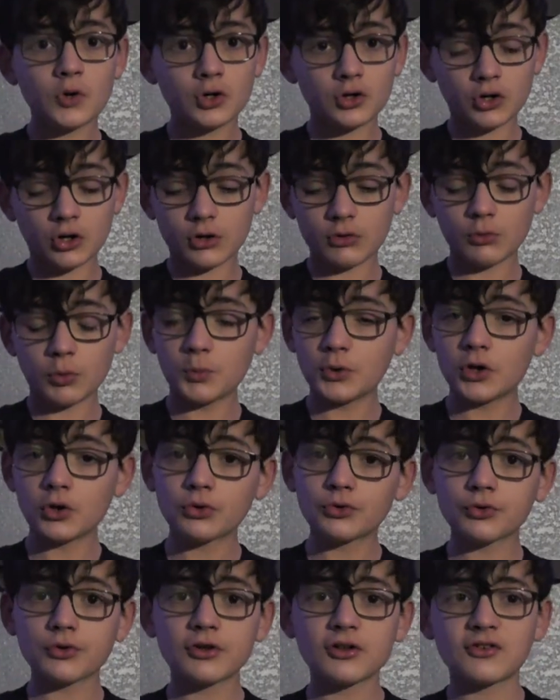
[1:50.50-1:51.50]
current will be
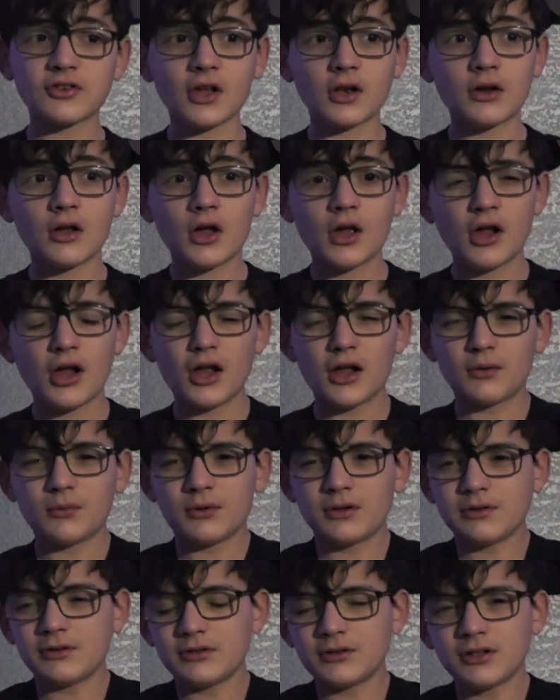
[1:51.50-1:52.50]
going through this end.
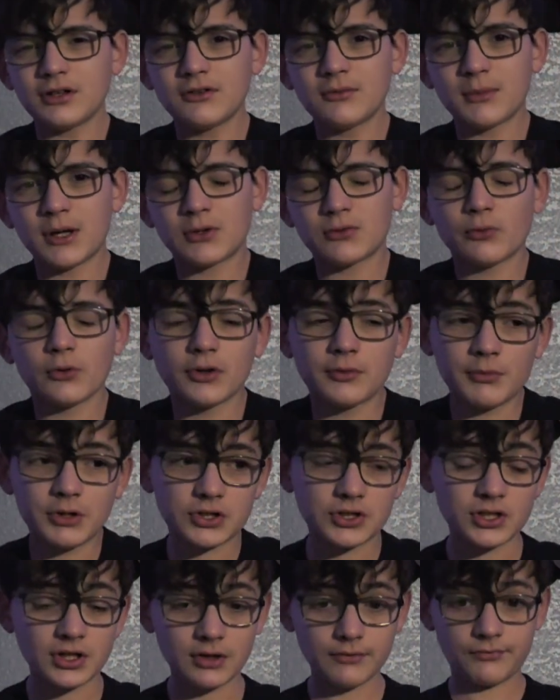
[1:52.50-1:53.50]
It doesn't make really
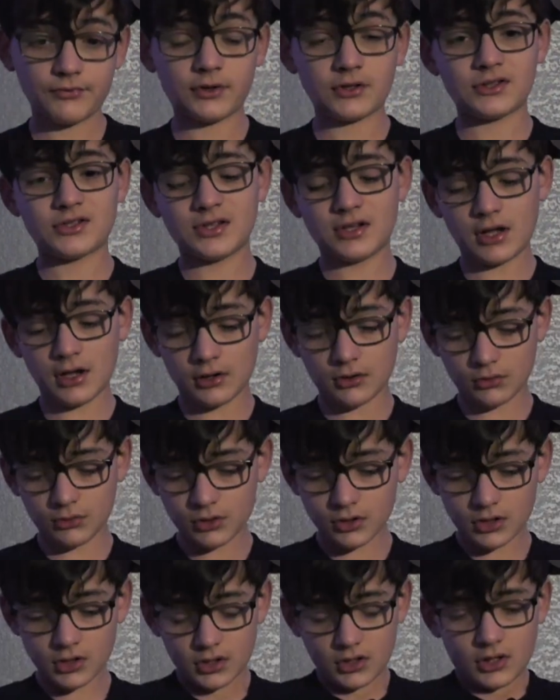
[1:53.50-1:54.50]
much difference now.
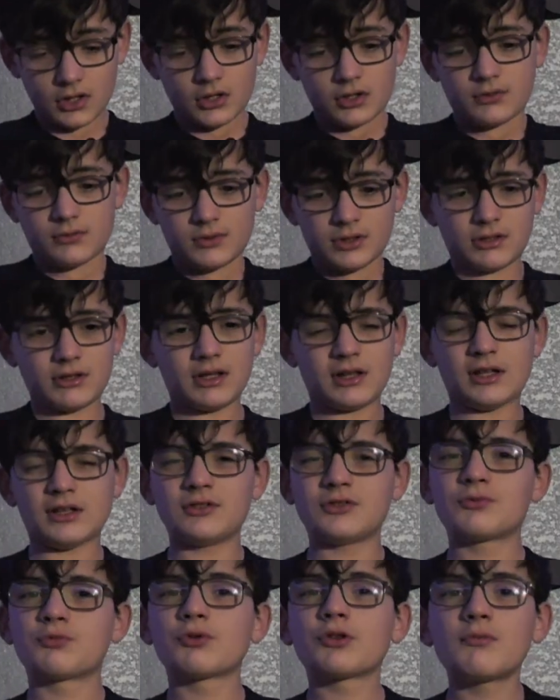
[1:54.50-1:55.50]
It
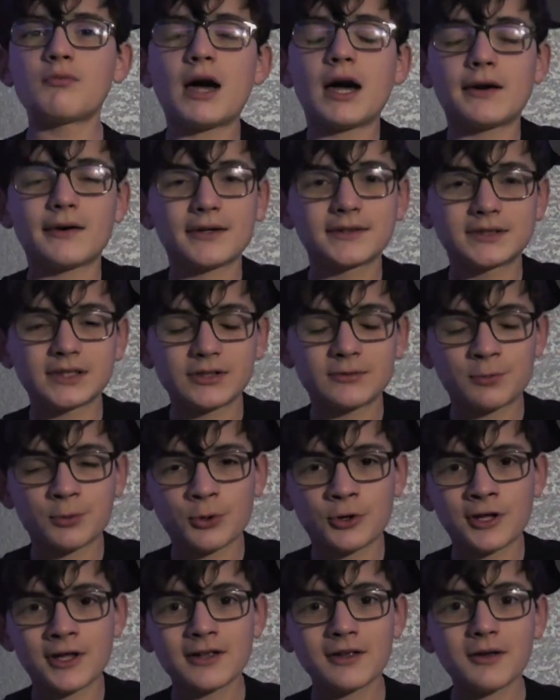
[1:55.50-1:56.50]
doesn't really matter at this
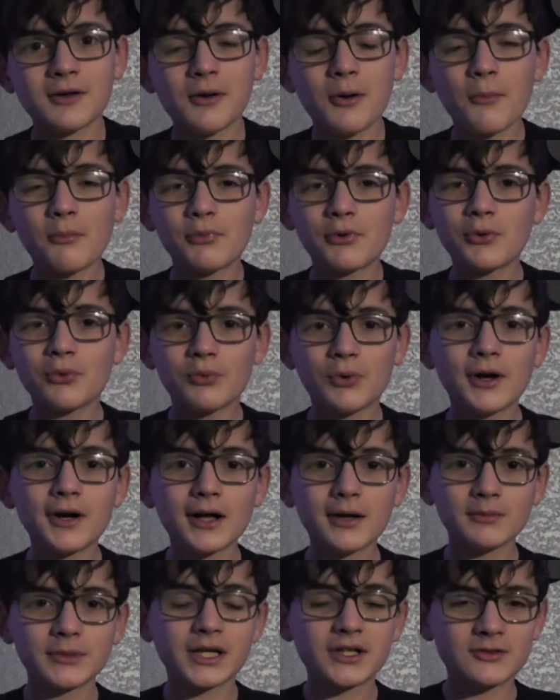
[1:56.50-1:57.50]
point. But what
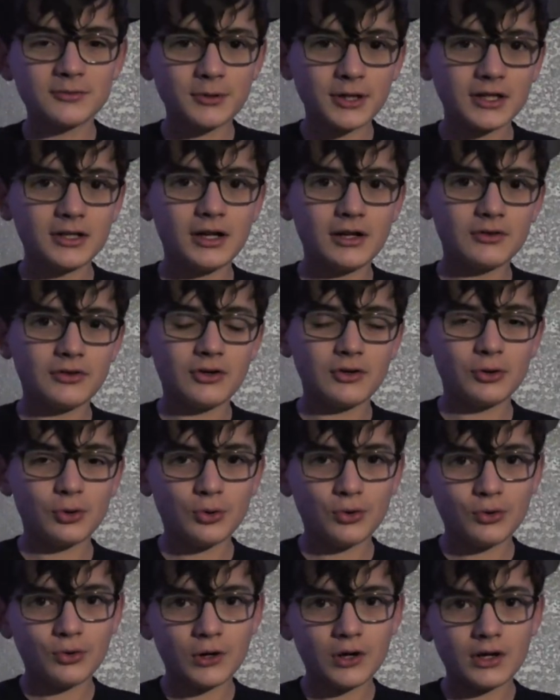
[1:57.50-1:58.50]
I'm explaining
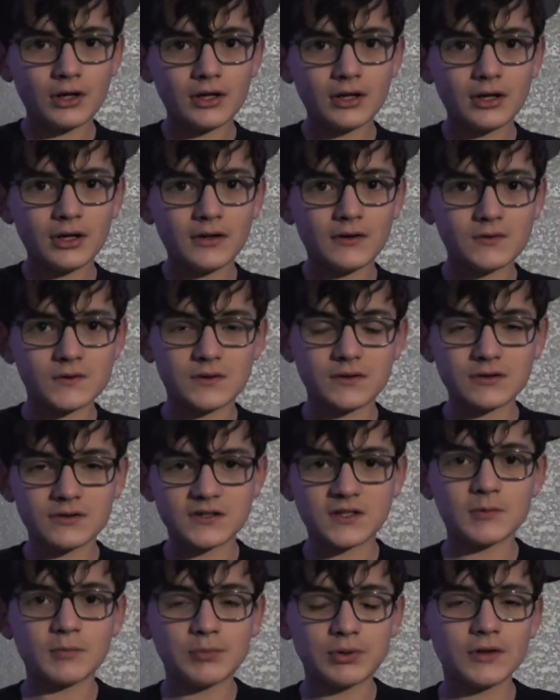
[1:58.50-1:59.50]
to is the
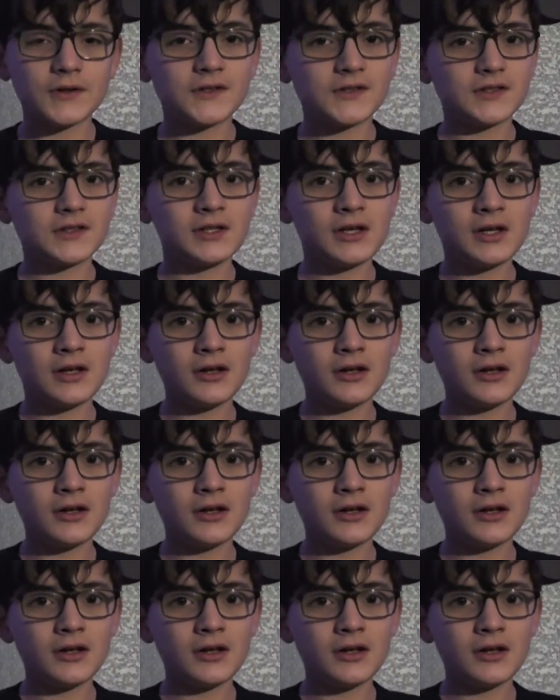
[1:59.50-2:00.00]
simplicity